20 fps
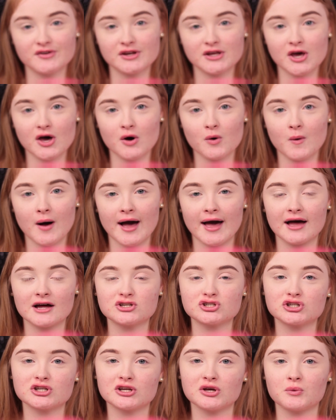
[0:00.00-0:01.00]
video, I
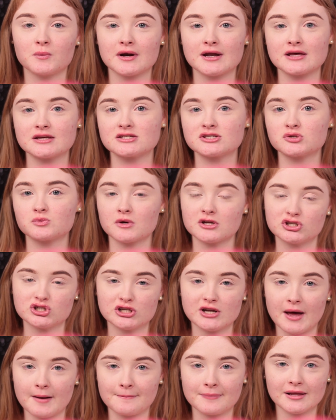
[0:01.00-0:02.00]
actually want to
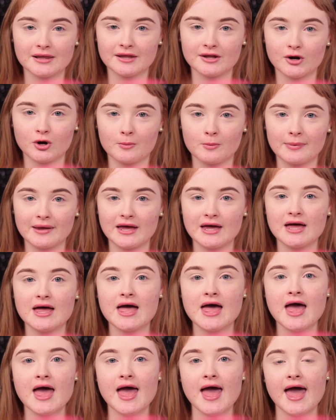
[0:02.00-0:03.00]
switch it up a little
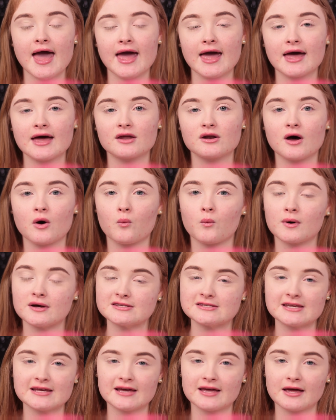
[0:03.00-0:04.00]
bit. And
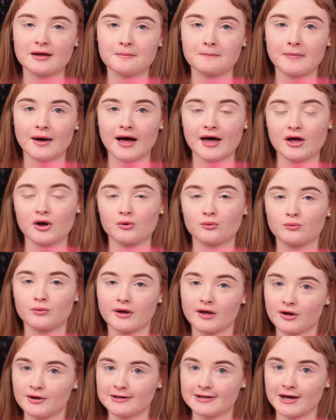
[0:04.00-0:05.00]
once I get my
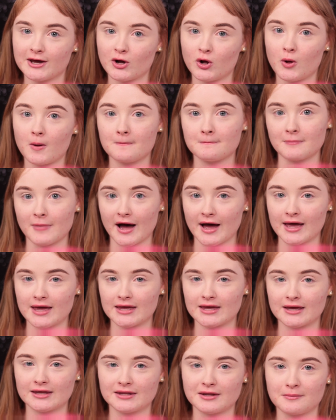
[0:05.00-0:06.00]
real deal
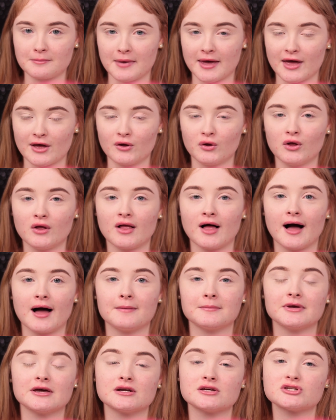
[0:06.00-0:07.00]
mic in the mail,
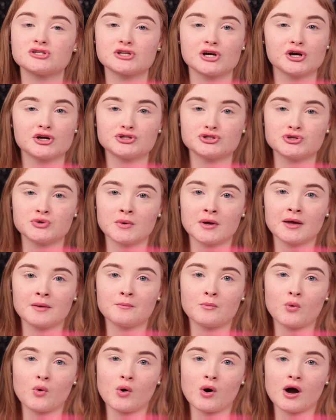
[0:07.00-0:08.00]
I'm gonna start
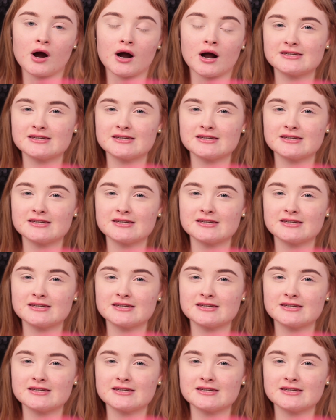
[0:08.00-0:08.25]
doing more